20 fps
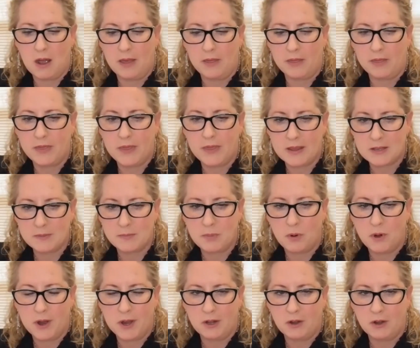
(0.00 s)
at this
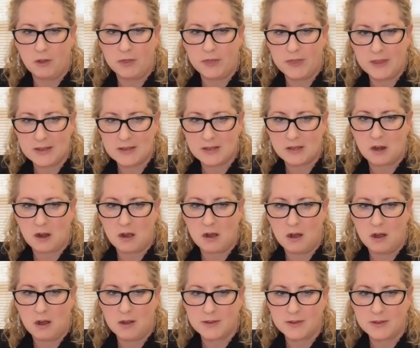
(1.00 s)
point on this
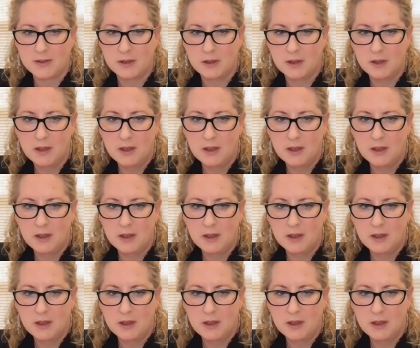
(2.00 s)
task.